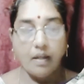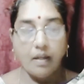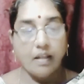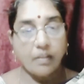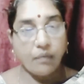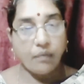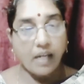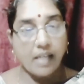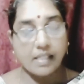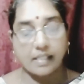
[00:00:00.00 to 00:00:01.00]
The
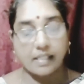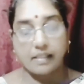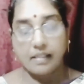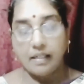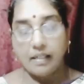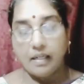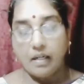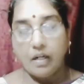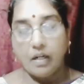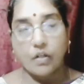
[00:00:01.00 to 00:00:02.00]
flowers
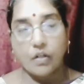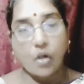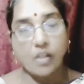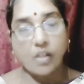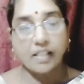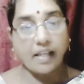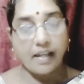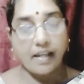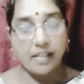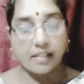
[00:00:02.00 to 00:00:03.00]
toss their
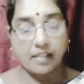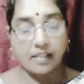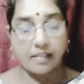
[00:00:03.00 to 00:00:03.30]
heads